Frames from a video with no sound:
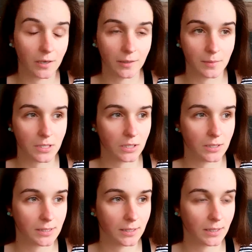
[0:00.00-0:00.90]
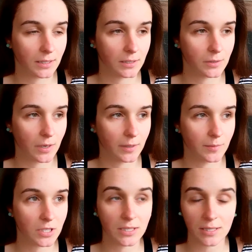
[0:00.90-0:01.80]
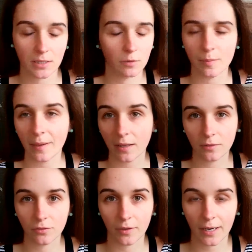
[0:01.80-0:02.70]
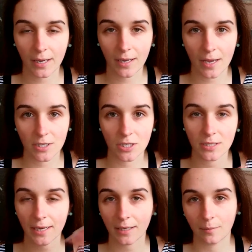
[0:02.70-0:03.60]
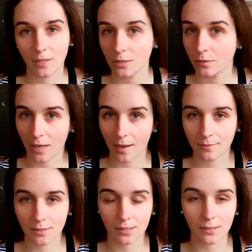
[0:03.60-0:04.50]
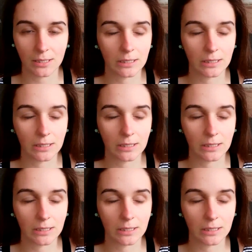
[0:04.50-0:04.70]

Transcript: She said that I was about 3 and she'd taken me to a garden centre,